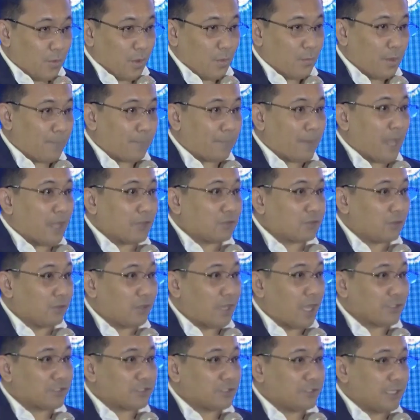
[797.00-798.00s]
we plan to
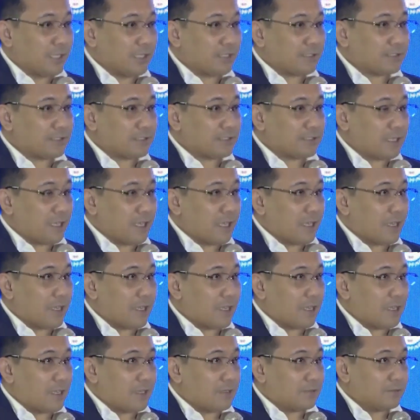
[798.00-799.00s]
launch this
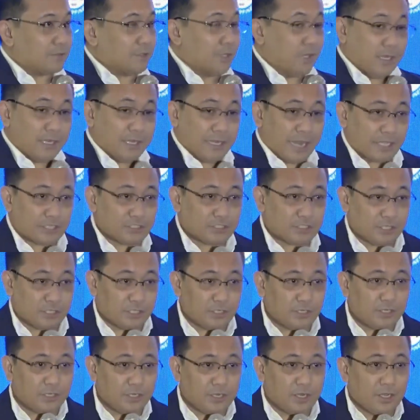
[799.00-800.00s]
early next
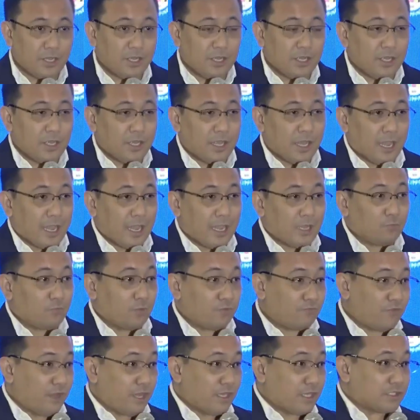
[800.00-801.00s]
year,
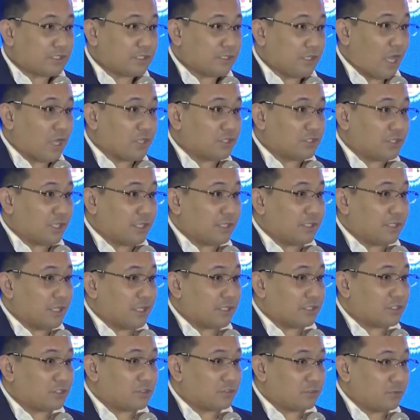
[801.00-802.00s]
and we finished launching
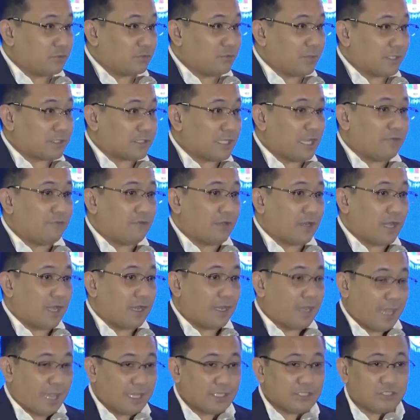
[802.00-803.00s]
this to
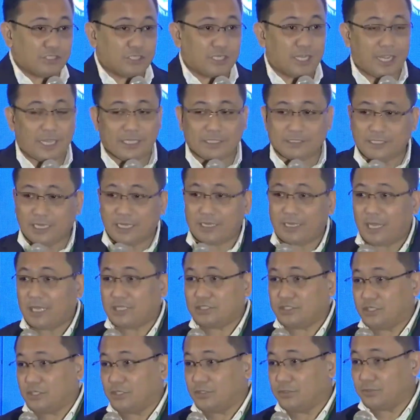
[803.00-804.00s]
several NGAs and
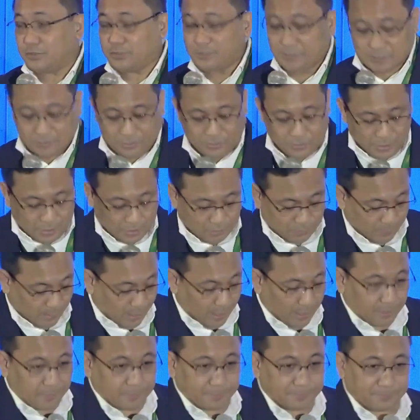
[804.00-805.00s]
LGUs as
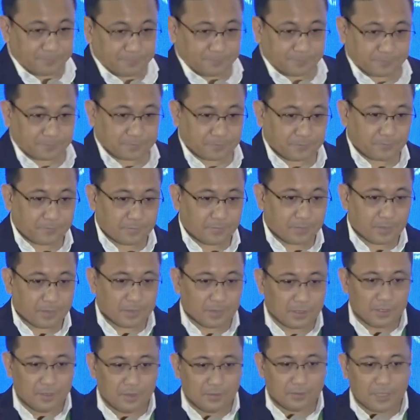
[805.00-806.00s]
well.
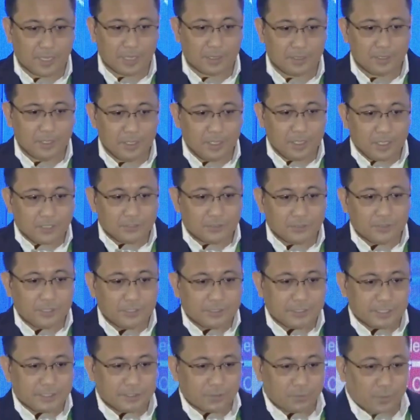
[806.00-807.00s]
Okay, so
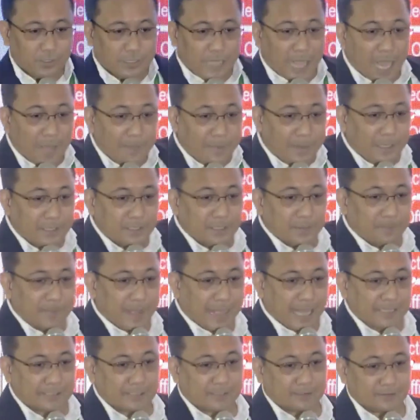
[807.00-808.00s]
this is what happened in the
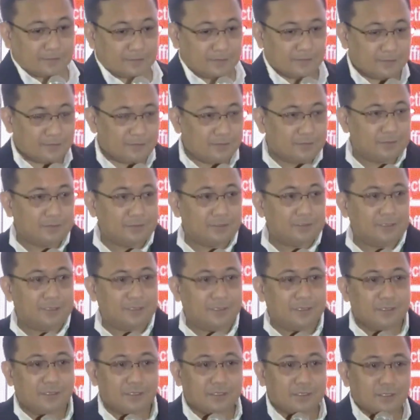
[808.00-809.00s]
past.
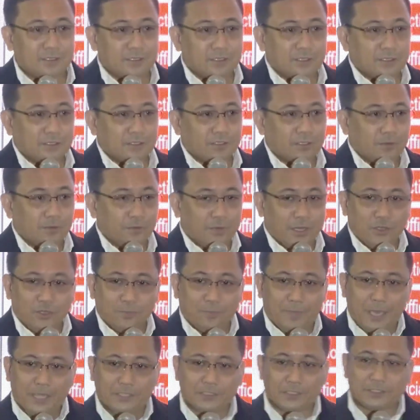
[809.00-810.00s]
So
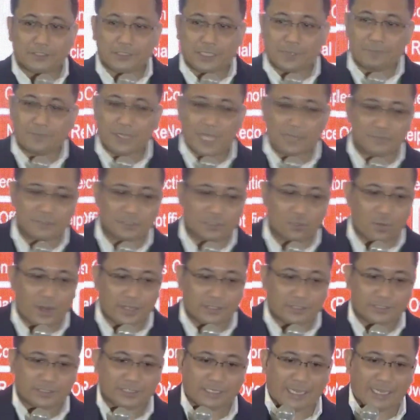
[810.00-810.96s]
innovation sometimes is quite